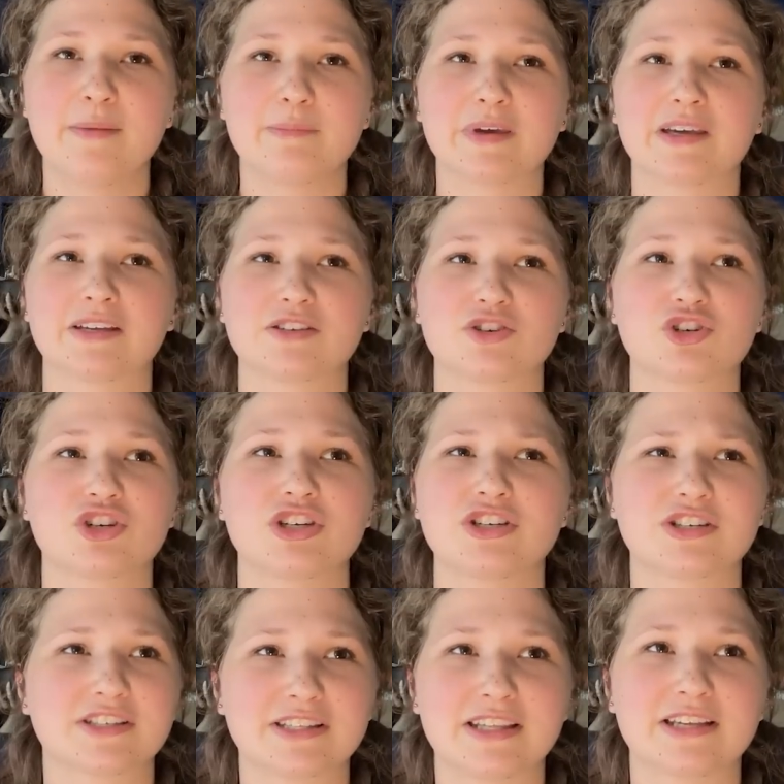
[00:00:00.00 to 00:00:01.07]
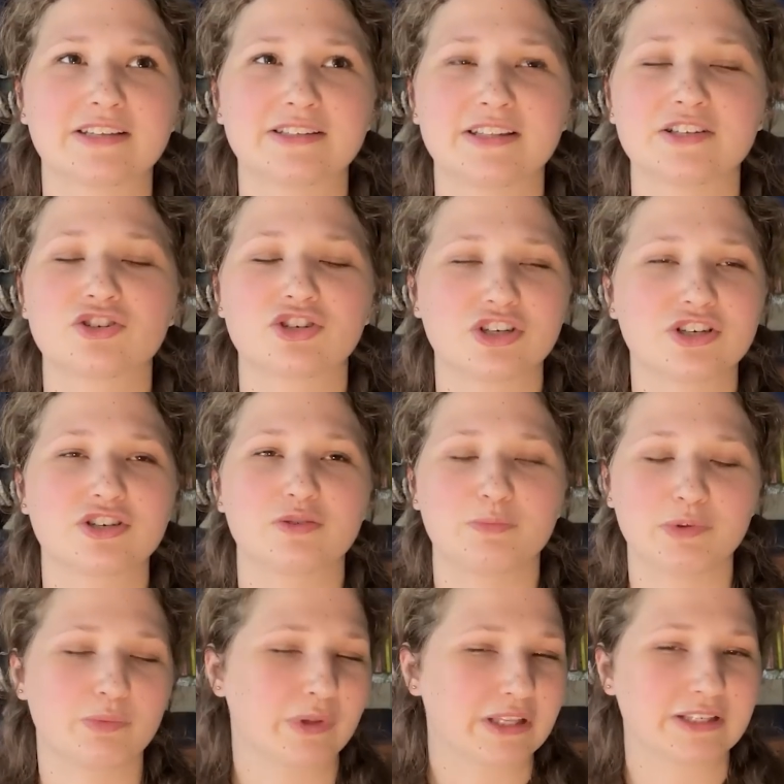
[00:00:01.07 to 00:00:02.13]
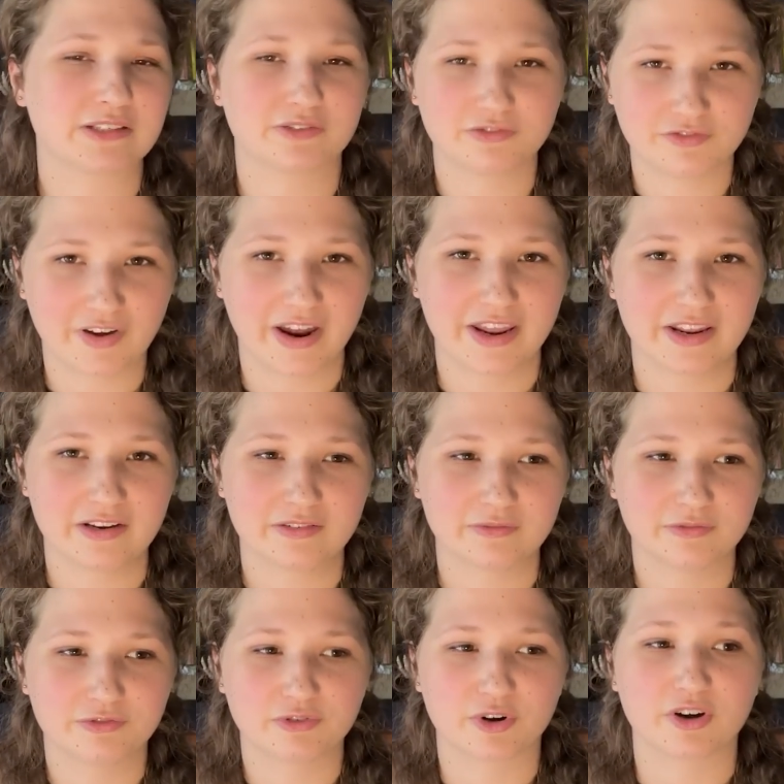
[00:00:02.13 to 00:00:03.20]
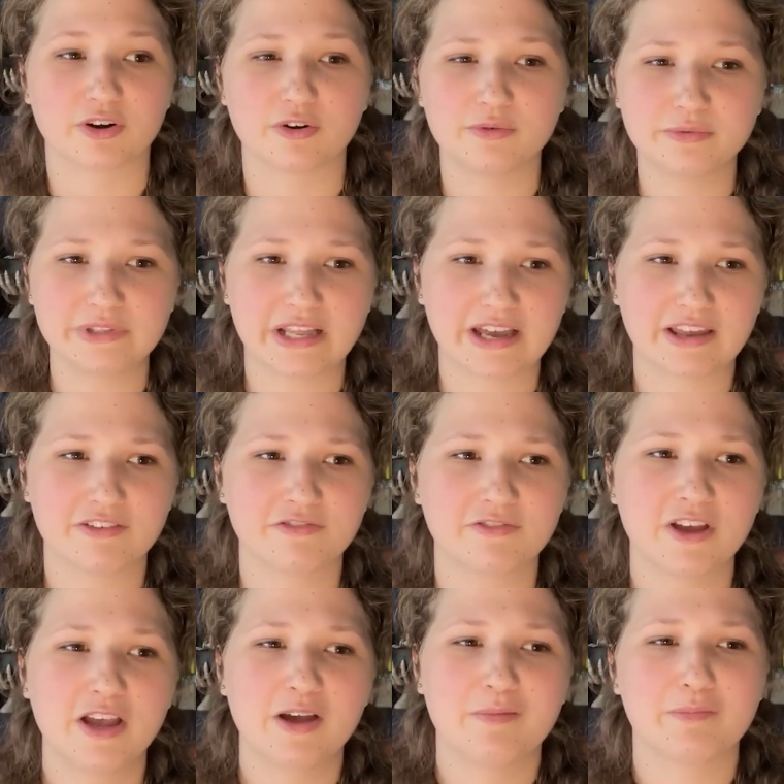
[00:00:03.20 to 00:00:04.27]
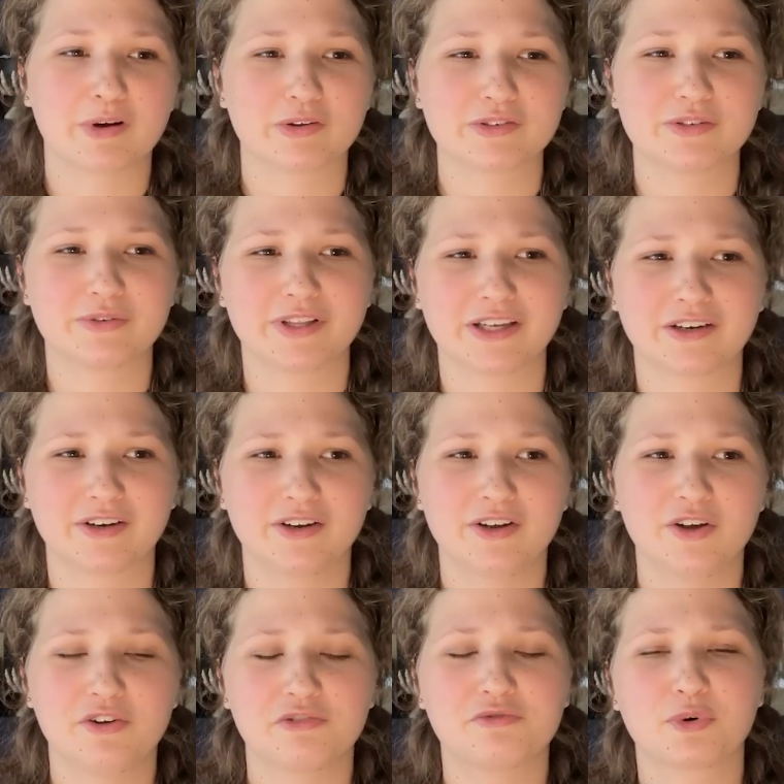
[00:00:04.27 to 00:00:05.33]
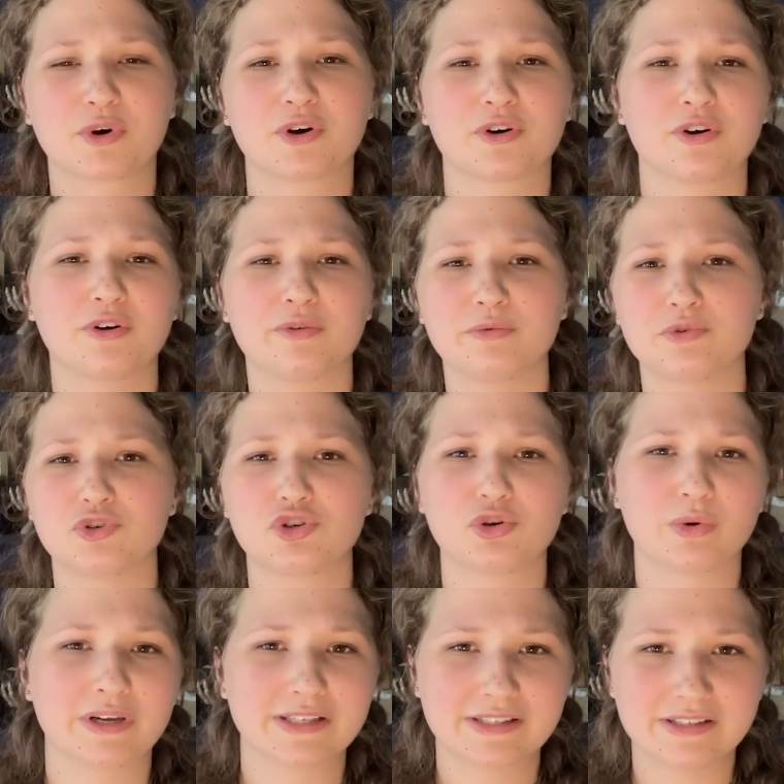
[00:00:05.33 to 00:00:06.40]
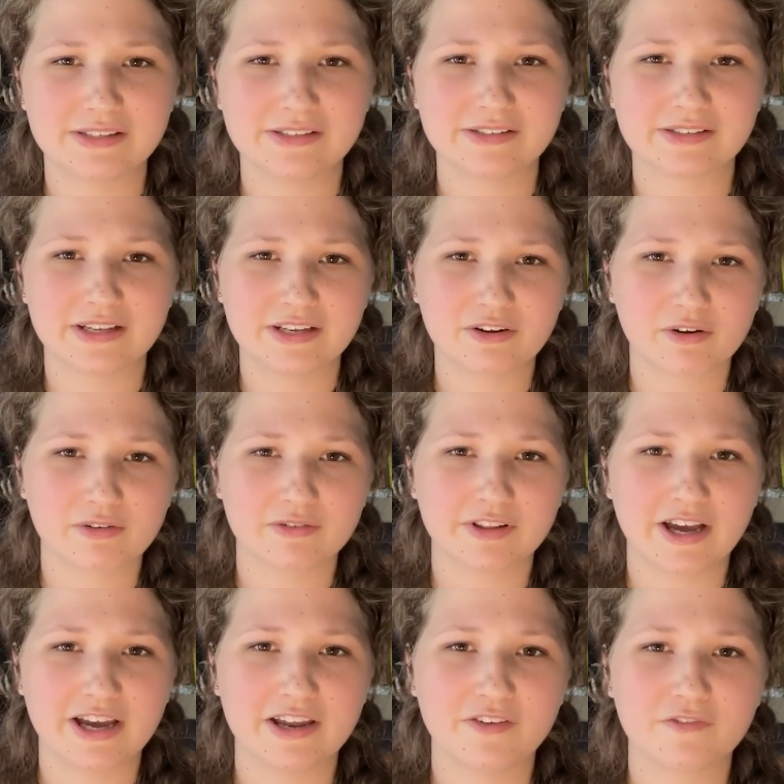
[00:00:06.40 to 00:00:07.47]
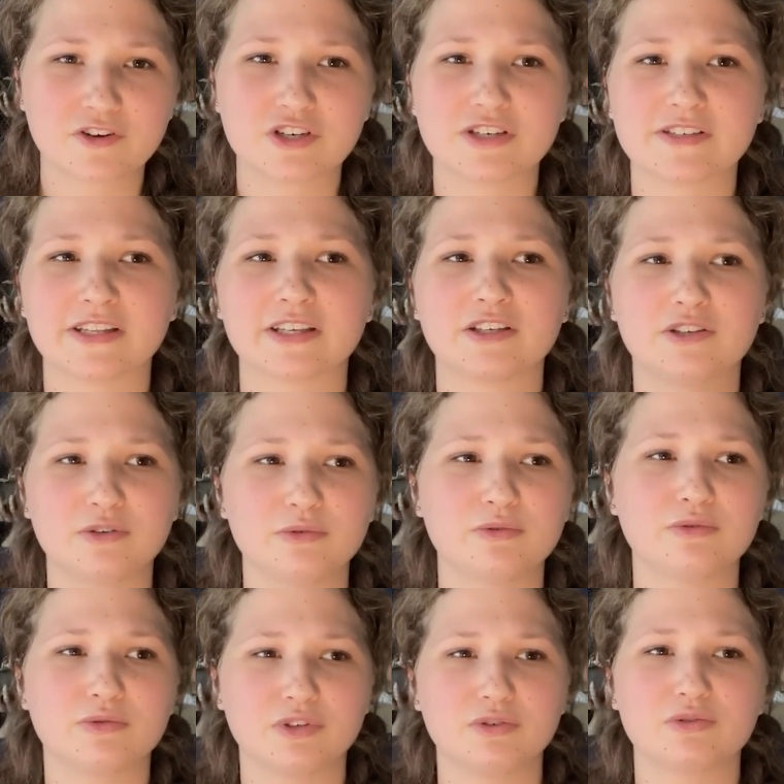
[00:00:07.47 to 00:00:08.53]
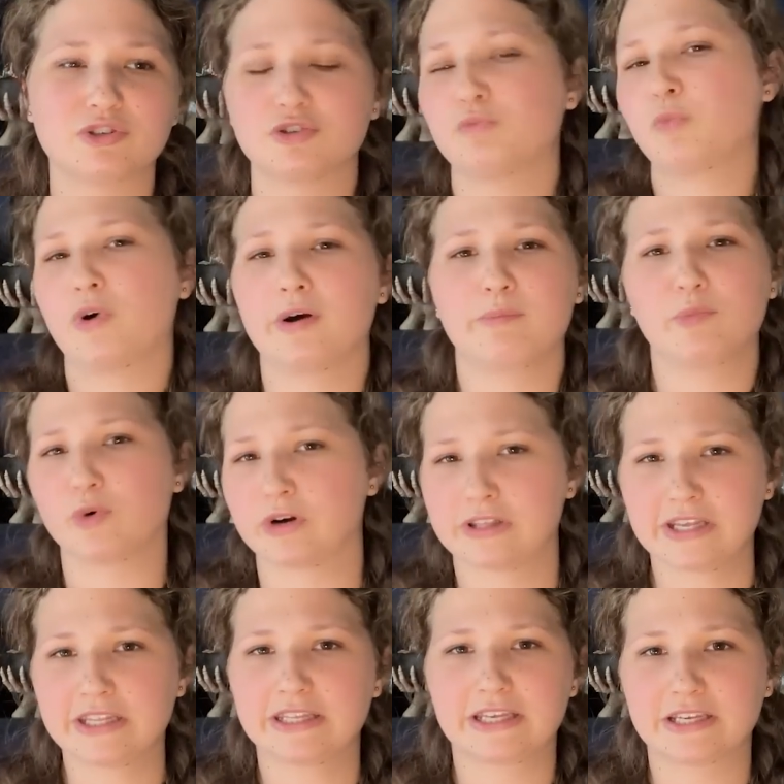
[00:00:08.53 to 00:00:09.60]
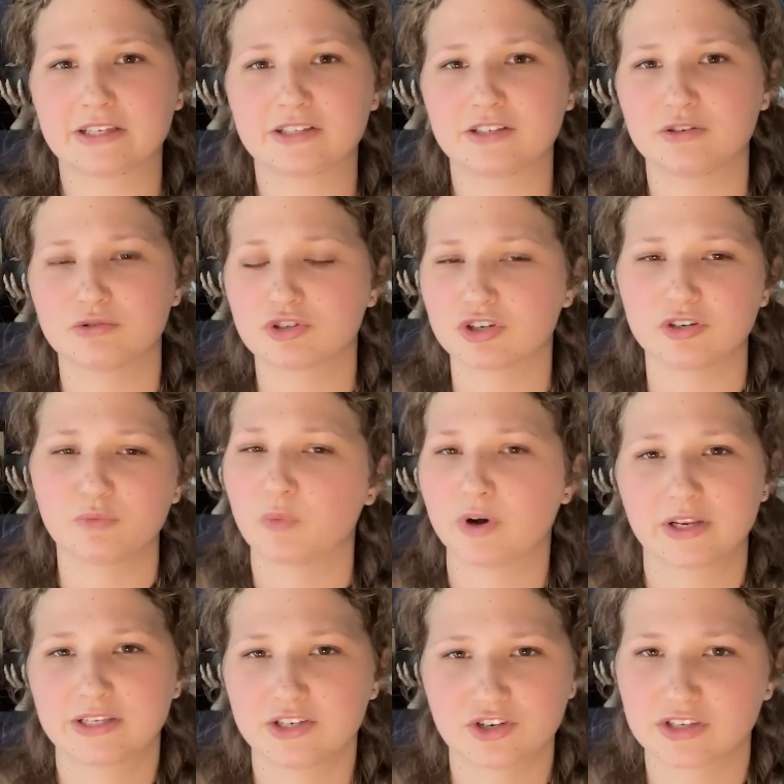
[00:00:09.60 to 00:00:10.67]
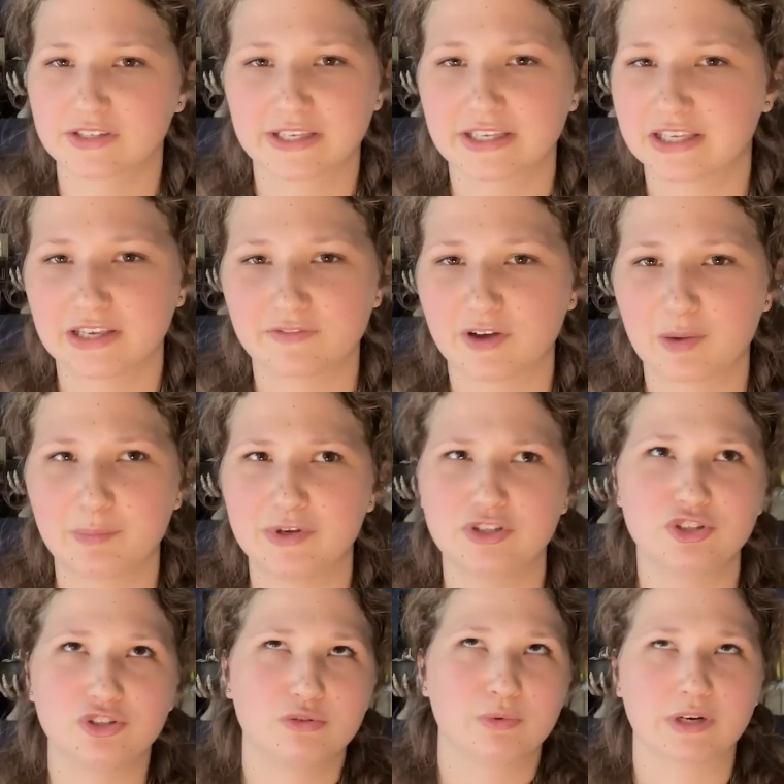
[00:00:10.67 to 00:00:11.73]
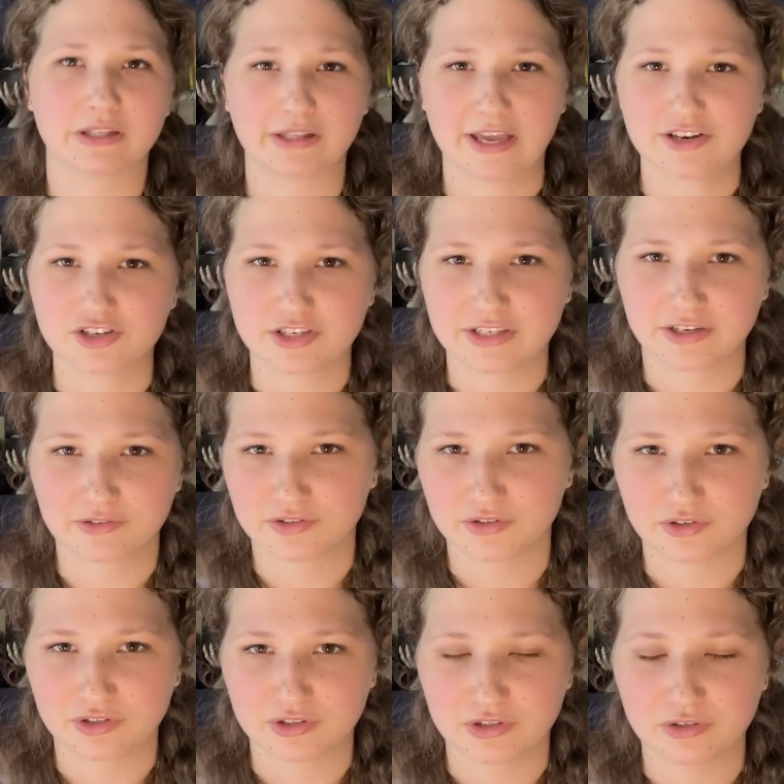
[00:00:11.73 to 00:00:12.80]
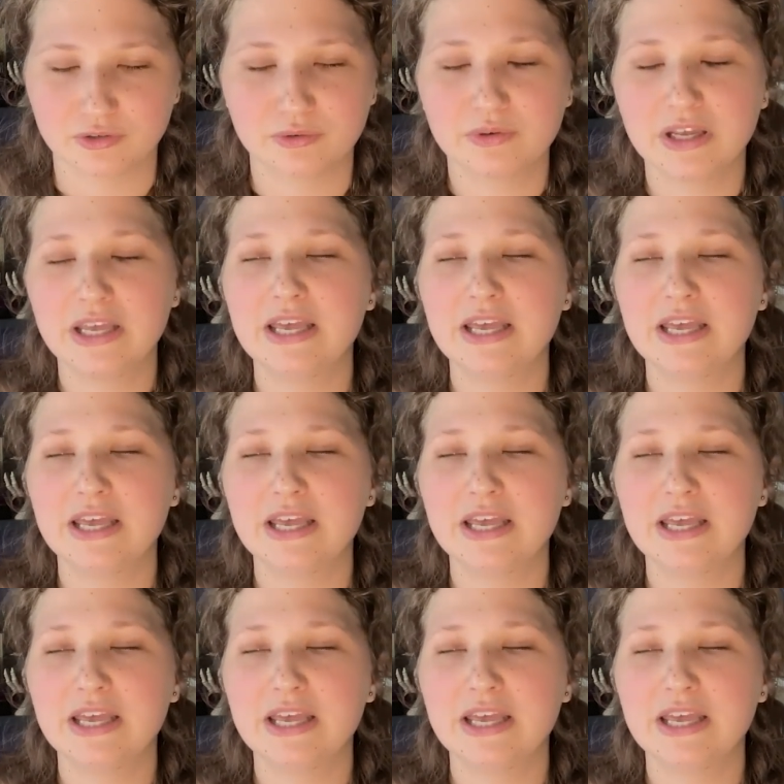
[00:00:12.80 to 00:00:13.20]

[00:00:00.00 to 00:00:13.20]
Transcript: because she just thinks that she should be willing to fight for her own life, but also like for her own choices in her life. She's like, you, you should want more than this. You shouldn't want to just like give up and do what Elijah tells you to do.